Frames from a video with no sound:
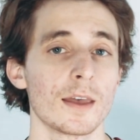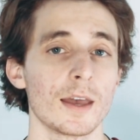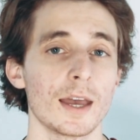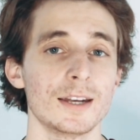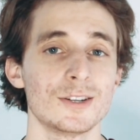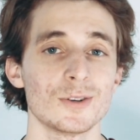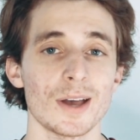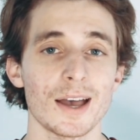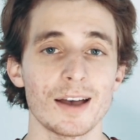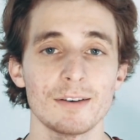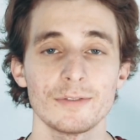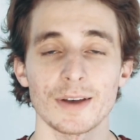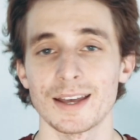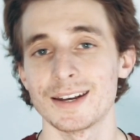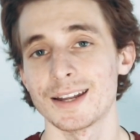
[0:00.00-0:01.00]
And to
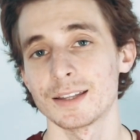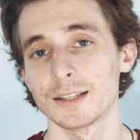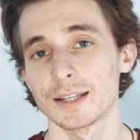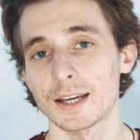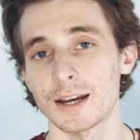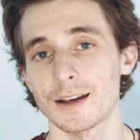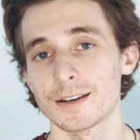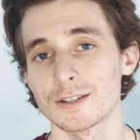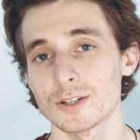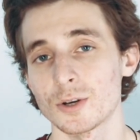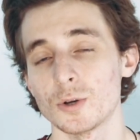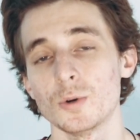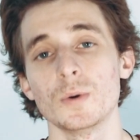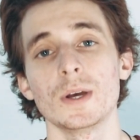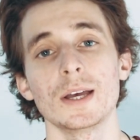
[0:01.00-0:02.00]
have another character
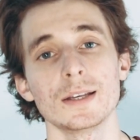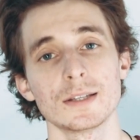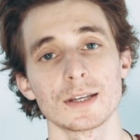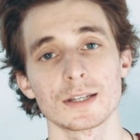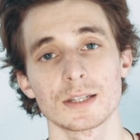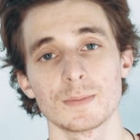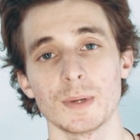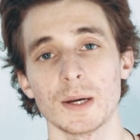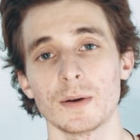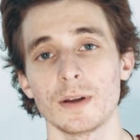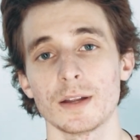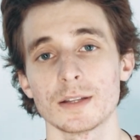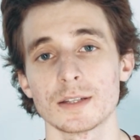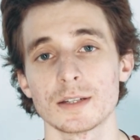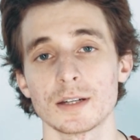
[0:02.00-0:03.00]
who is
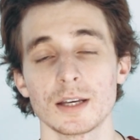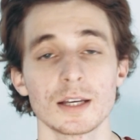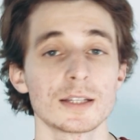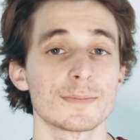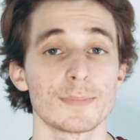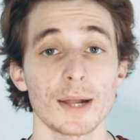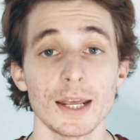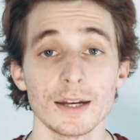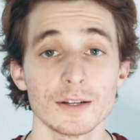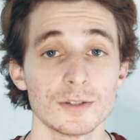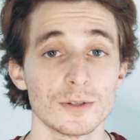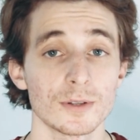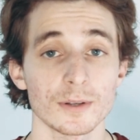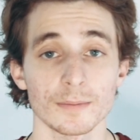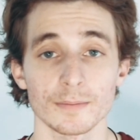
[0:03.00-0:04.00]
experienced explain it
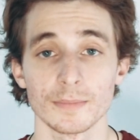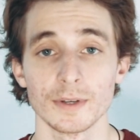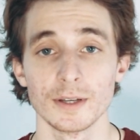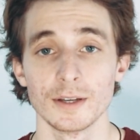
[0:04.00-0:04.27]
to them,